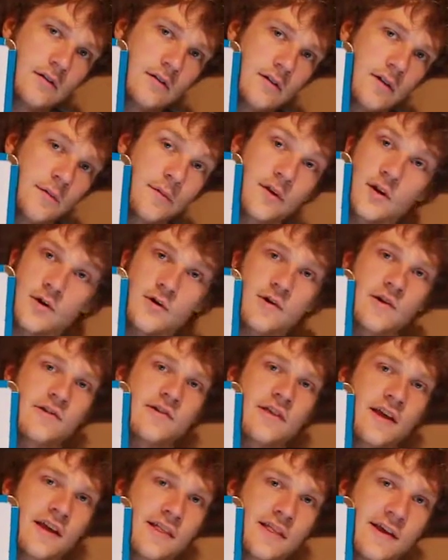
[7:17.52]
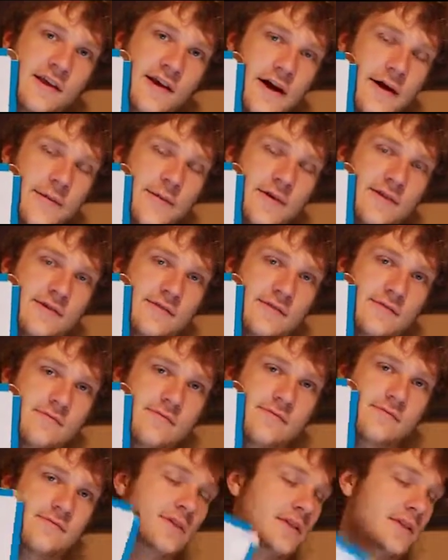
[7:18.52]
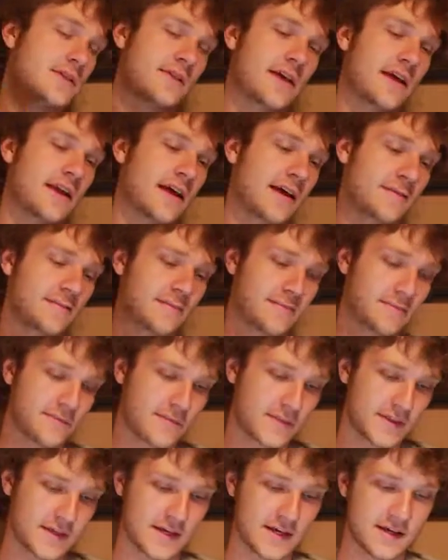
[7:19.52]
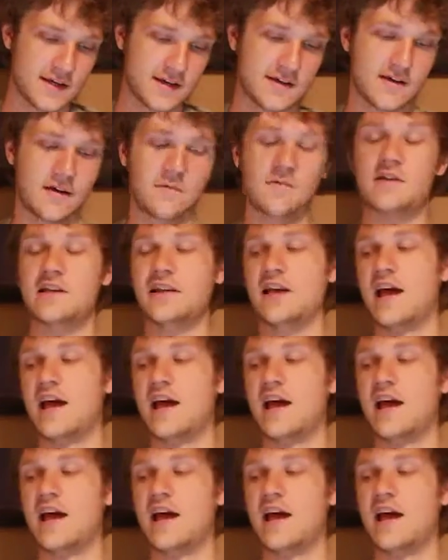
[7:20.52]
Let me know what you think in the comments. Just kidding. I mean, you